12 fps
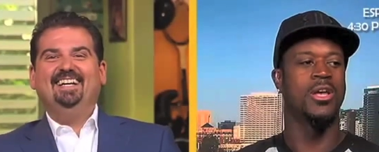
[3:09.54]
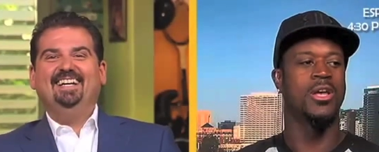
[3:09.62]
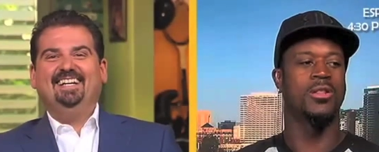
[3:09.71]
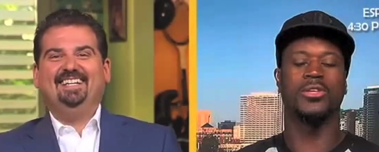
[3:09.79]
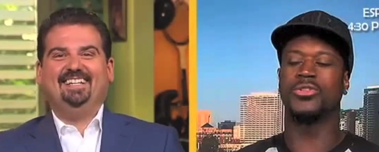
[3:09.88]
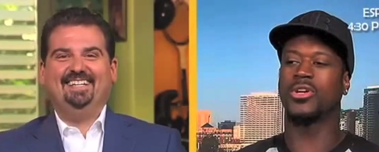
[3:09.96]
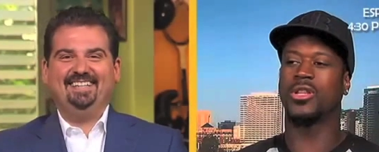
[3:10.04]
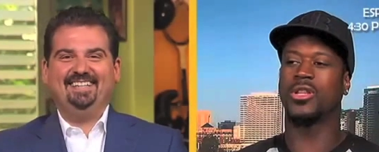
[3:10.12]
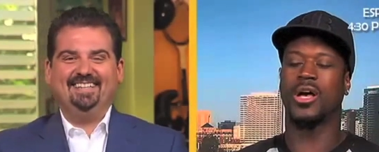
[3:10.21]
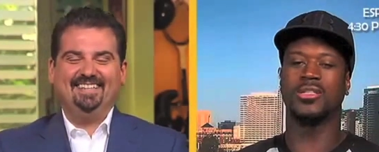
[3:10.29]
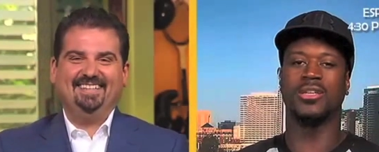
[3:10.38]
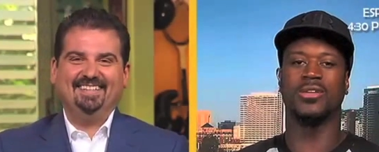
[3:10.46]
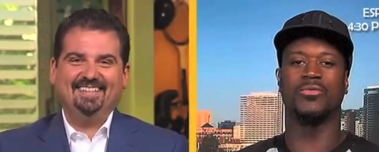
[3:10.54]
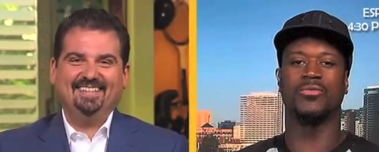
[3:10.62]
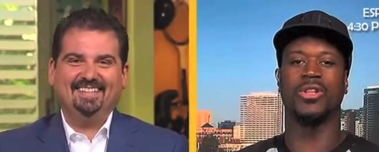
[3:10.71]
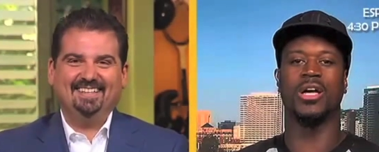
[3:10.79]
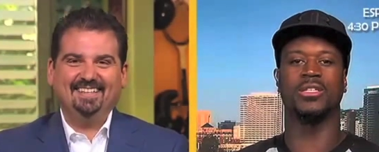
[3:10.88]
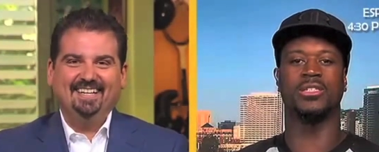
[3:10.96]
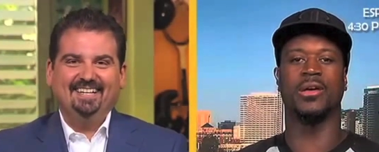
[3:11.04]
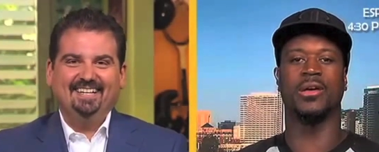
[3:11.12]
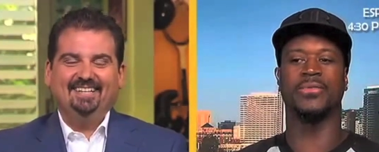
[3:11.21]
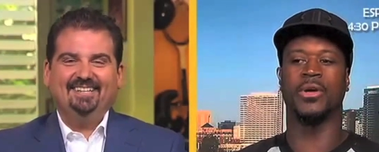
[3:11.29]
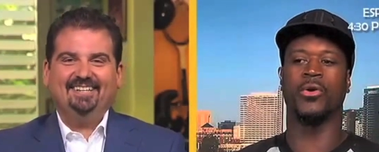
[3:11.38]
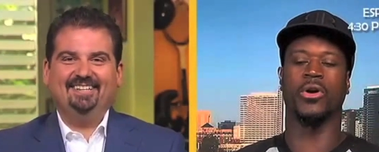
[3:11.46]
Speaker 1: looked in your closet, and realized that stuff
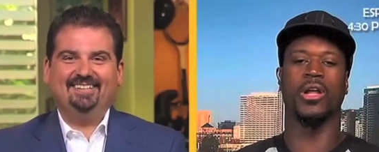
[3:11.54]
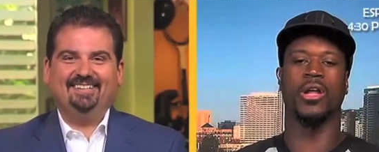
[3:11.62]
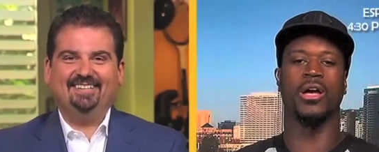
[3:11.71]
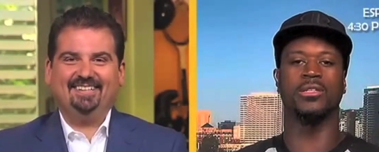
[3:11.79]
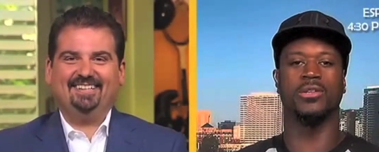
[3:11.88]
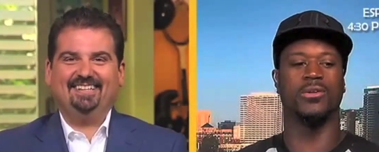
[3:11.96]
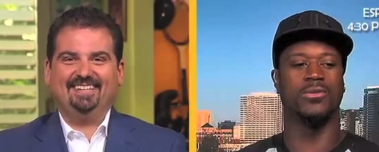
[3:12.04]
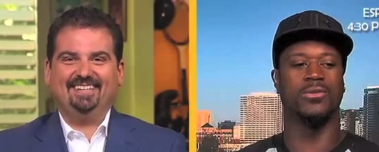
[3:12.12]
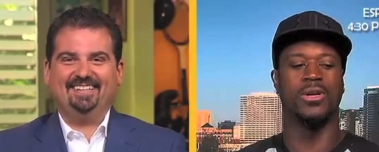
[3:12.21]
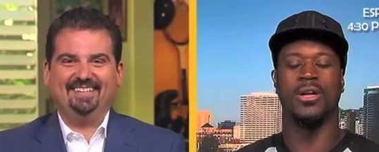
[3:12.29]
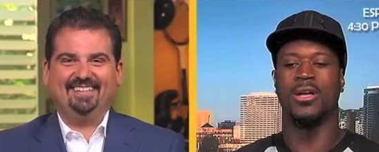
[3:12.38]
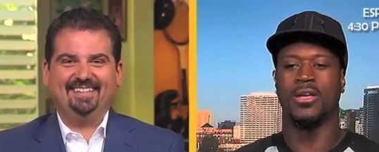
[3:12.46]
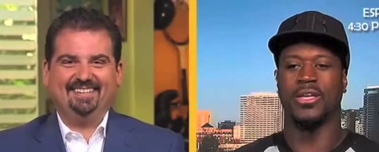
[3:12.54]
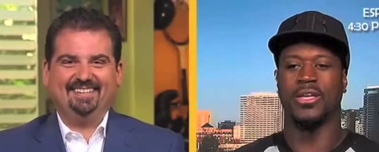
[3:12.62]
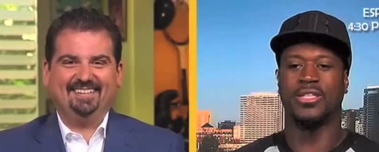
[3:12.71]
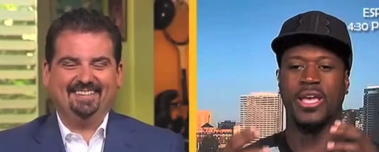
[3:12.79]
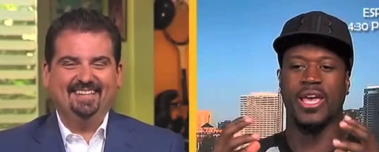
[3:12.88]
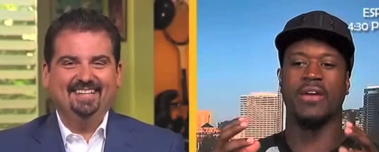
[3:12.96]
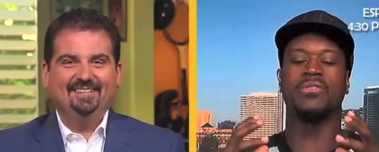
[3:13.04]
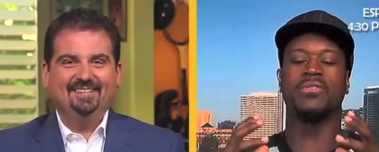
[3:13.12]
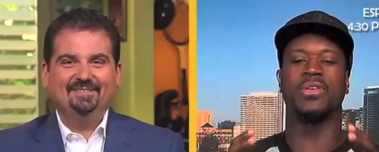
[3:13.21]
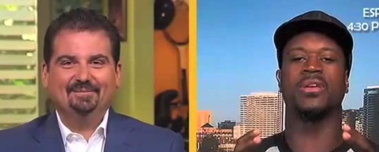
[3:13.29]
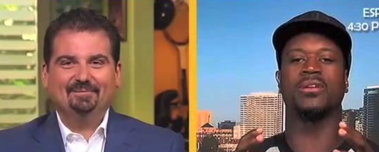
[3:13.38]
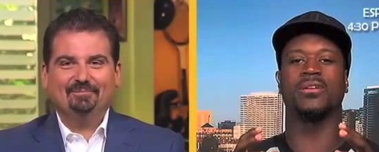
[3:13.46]
was unorganized. So they take
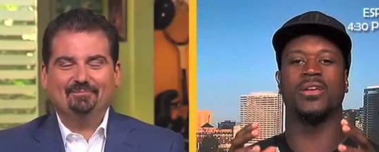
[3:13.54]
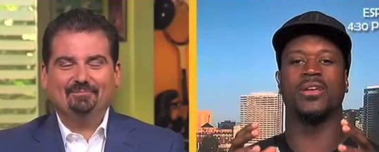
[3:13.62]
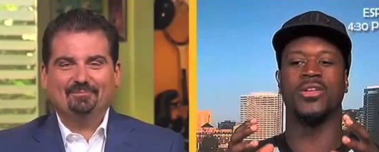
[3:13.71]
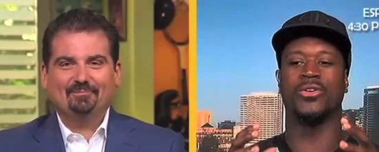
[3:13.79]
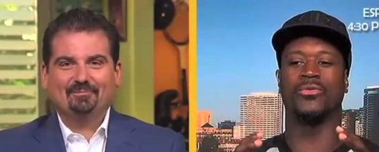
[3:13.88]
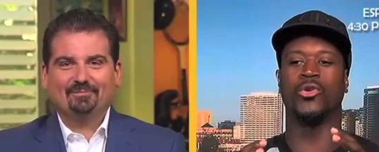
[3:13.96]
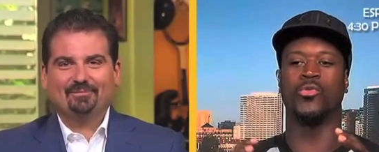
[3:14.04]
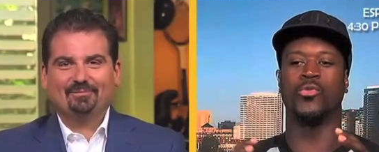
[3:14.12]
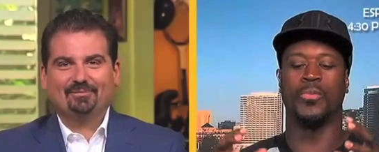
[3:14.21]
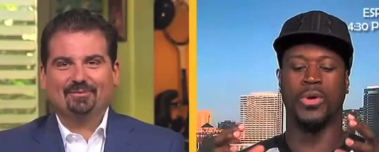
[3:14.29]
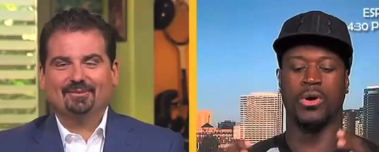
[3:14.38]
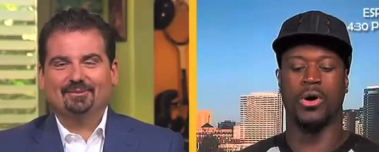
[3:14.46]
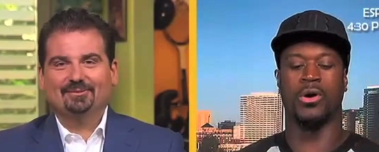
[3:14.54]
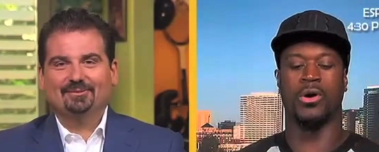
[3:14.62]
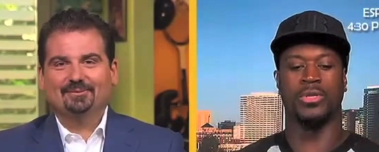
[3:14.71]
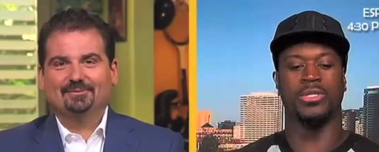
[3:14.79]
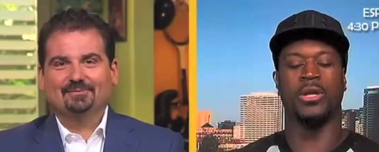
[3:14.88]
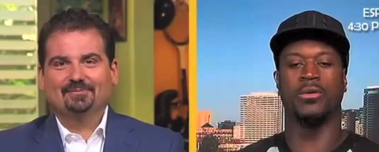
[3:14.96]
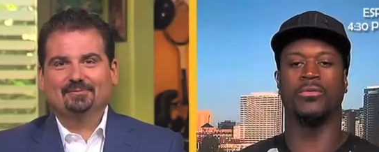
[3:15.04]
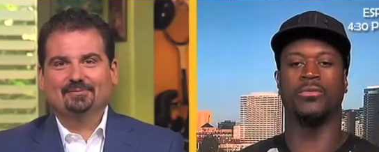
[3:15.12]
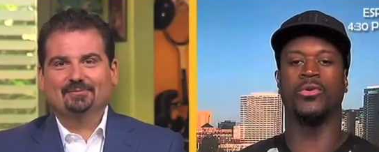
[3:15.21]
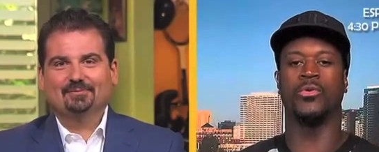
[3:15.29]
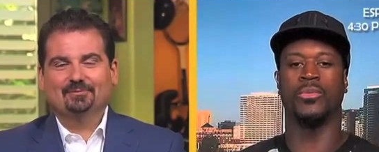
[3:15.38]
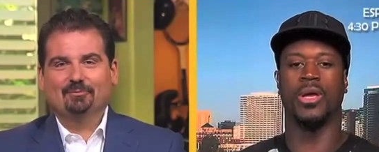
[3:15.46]
everything in your room and put it all in the center of the
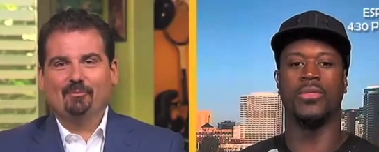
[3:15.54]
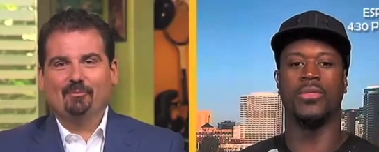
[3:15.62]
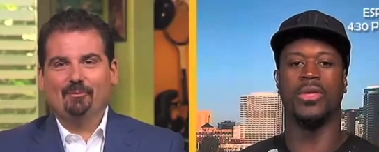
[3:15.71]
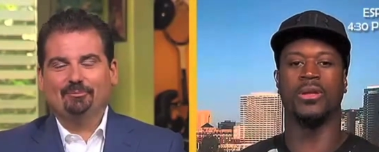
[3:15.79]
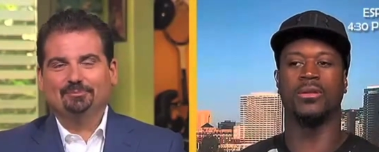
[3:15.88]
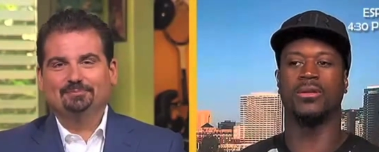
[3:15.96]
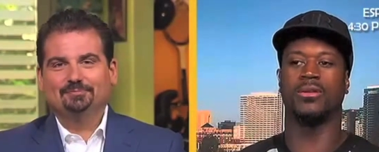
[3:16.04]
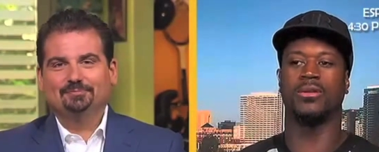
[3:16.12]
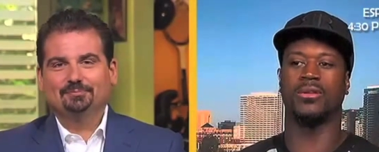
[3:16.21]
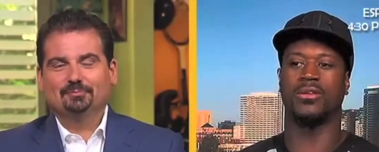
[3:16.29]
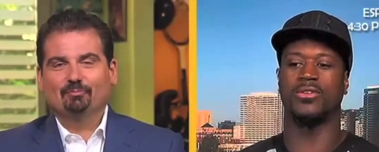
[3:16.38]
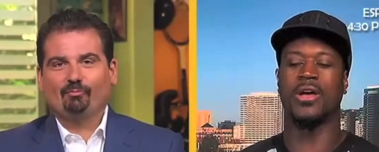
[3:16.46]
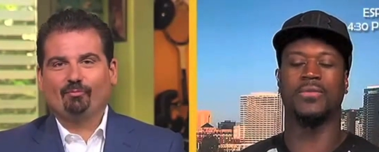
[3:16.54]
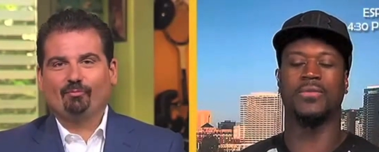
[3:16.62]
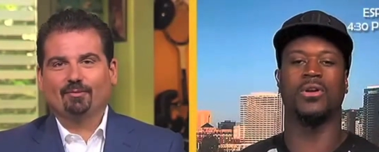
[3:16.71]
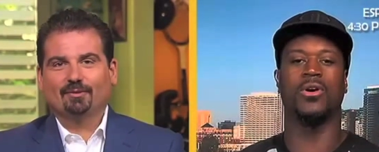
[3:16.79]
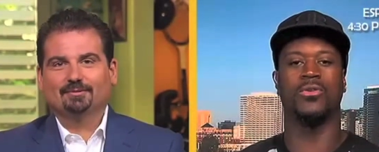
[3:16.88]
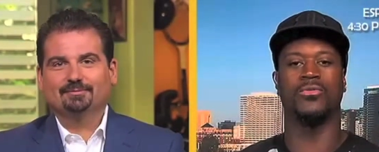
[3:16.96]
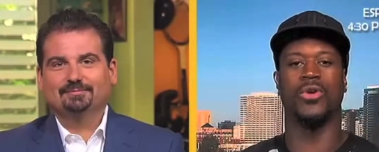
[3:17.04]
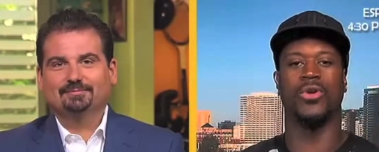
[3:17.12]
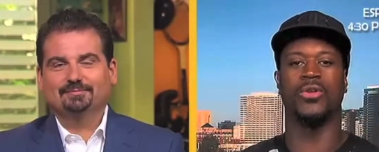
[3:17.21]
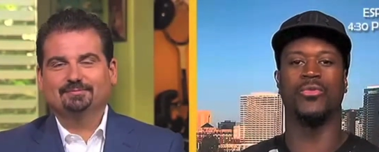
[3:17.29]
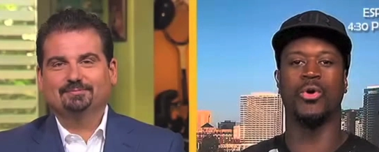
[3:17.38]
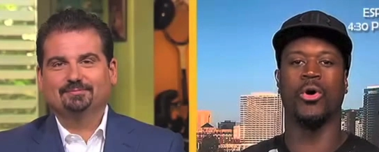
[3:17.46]
room, and then you have to go and,
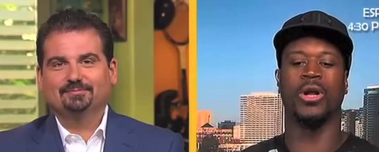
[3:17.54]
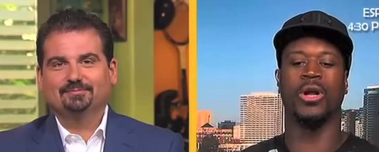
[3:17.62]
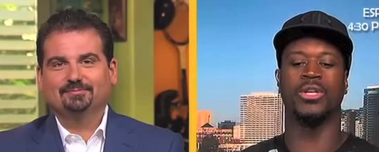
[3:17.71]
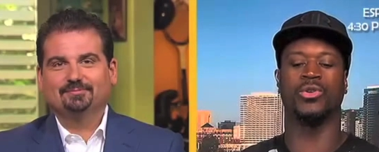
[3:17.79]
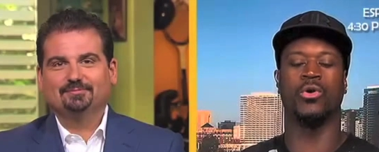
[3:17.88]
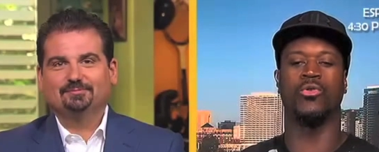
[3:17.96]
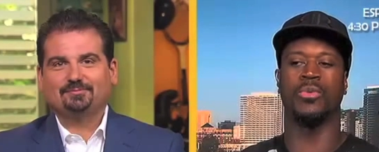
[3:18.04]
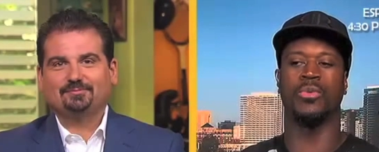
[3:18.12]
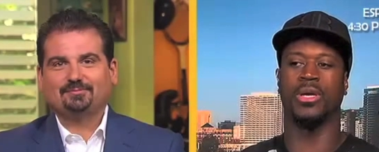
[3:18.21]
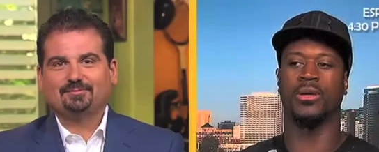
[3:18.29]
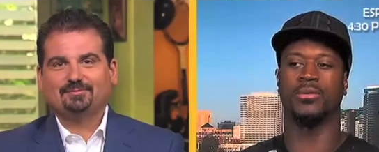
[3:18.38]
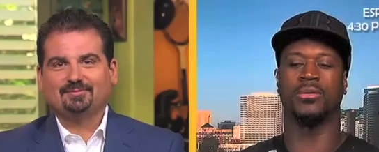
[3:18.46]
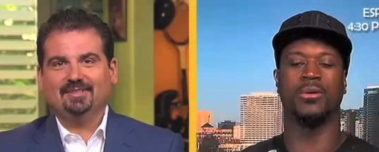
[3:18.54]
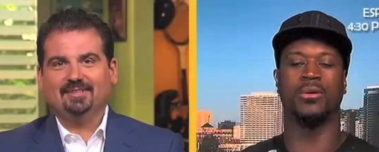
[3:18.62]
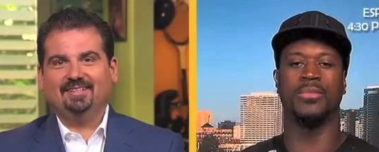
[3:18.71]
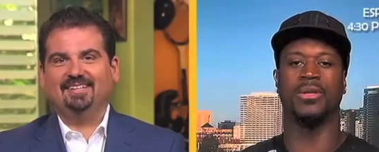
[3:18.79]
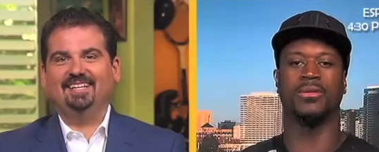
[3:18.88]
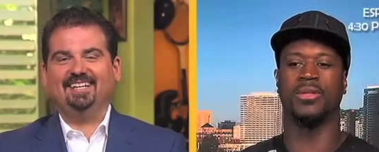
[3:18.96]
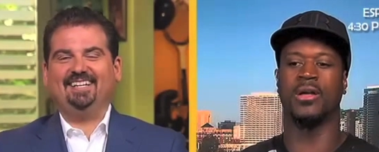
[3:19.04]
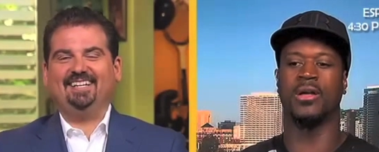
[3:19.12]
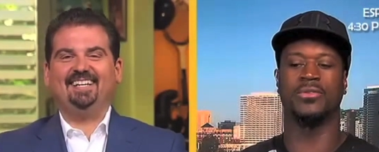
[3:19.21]
and, reorganize your whole room again. So I mean, down to